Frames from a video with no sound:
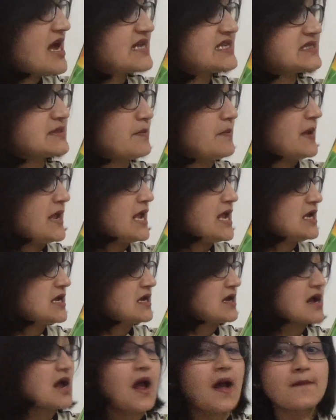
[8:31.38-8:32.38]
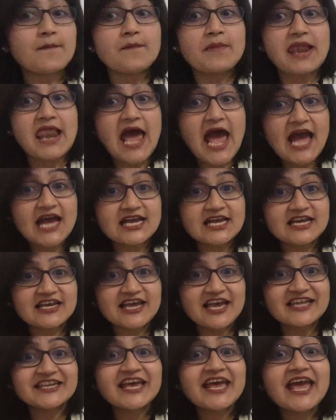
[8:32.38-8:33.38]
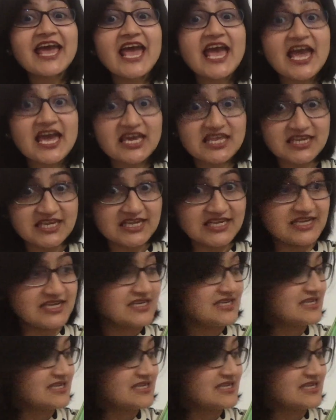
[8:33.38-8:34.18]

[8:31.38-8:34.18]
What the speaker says: is big, black and hairy.